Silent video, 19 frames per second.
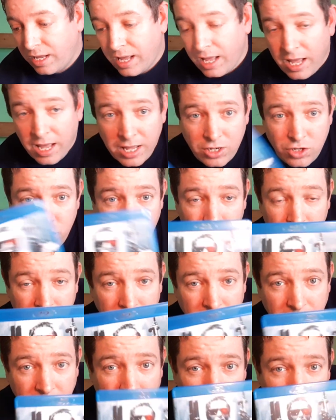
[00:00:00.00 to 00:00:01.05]

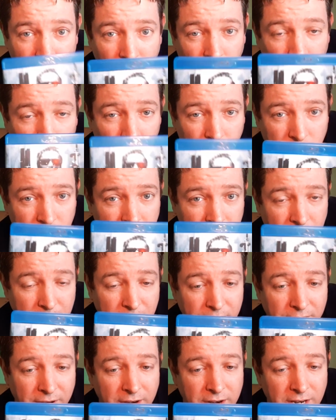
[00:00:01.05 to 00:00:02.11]
Actually, I'm close to
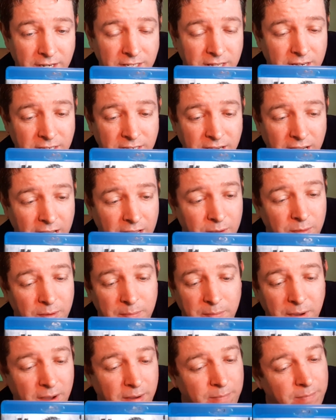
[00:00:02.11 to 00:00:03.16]
preferring this to the second one,
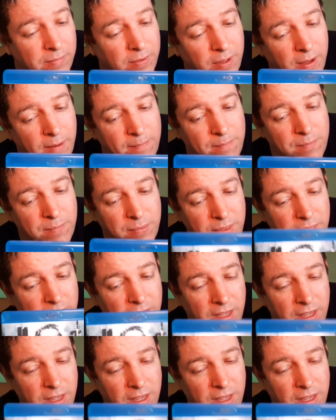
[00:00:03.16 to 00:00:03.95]
but I'm